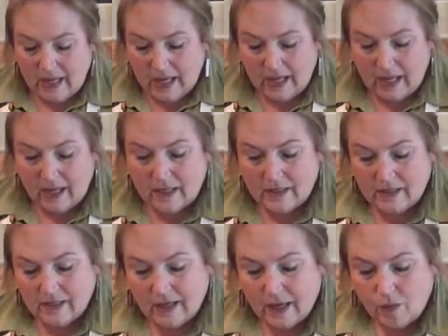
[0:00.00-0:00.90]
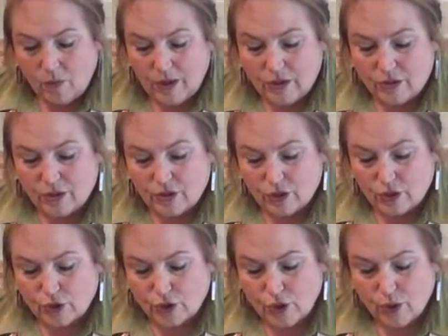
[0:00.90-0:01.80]
And I wanted to
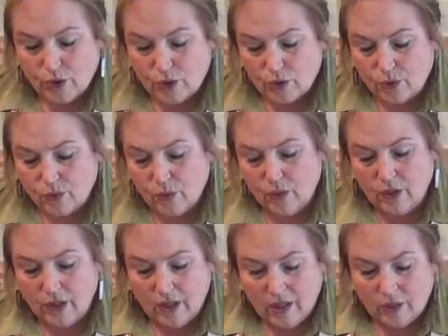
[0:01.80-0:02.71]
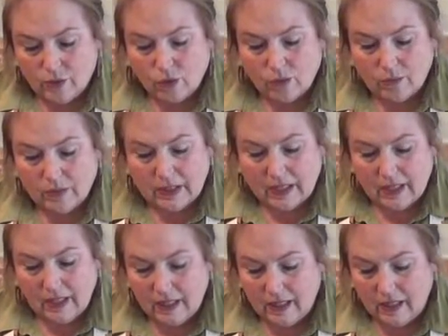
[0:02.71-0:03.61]
just show you,
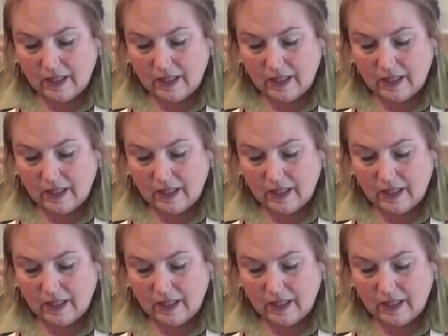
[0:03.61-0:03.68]
normally,